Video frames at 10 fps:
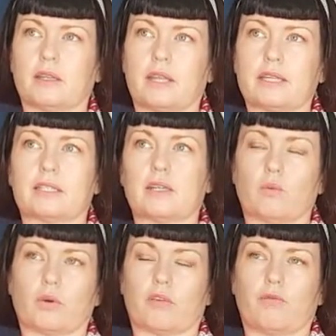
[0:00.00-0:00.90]
they still
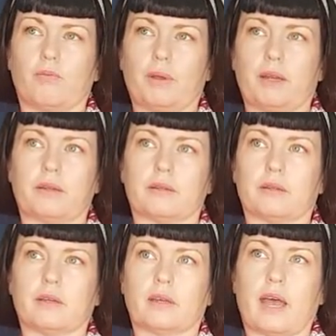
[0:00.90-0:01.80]
would have been
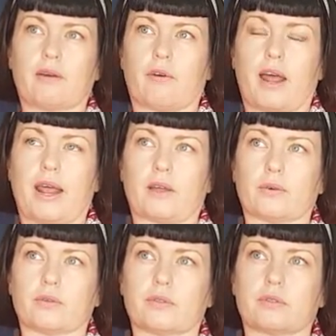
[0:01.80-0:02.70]
at right
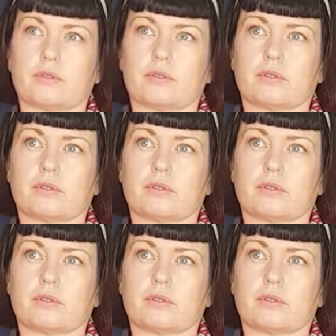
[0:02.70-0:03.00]
angles